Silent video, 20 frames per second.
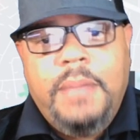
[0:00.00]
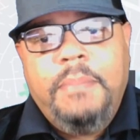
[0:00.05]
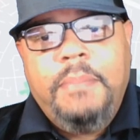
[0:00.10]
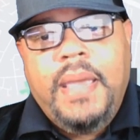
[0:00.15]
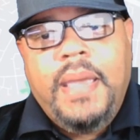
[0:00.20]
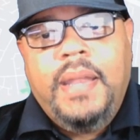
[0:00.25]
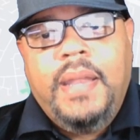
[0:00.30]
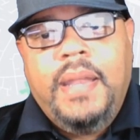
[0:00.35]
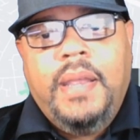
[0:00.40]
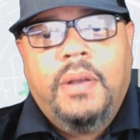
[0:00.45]

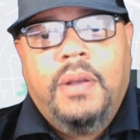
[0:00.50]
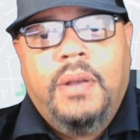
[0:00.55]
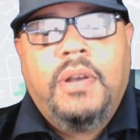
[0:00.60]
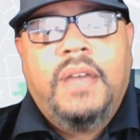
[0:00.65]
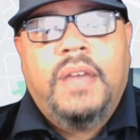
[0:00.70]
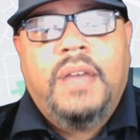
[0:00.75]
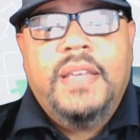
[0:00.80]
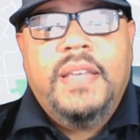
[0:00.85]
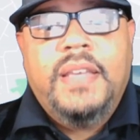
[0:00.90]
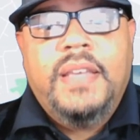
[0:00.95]
manned
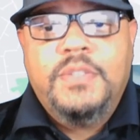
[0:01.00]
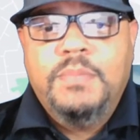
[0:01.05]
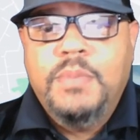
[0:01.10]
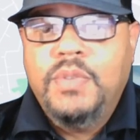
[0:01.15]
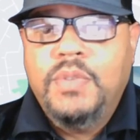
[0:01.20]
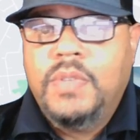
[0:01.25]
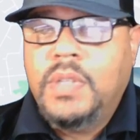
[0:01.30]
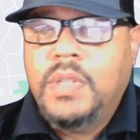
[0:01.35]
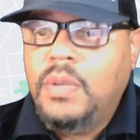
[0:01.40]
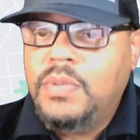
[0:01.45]
aircraft has
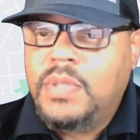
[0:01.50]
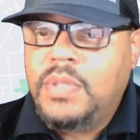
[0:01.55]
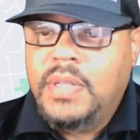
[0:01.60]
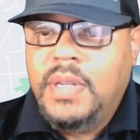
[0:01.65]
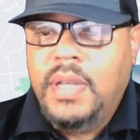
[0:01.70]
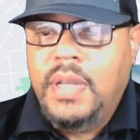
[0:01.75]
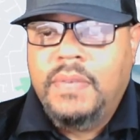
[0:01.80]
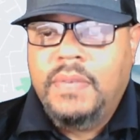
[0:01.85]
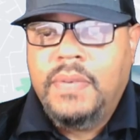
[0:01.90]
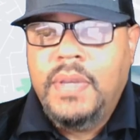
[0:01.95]
moved close
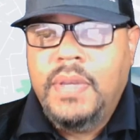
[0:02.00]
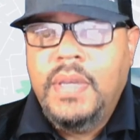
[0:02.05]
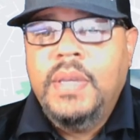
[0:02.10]
enough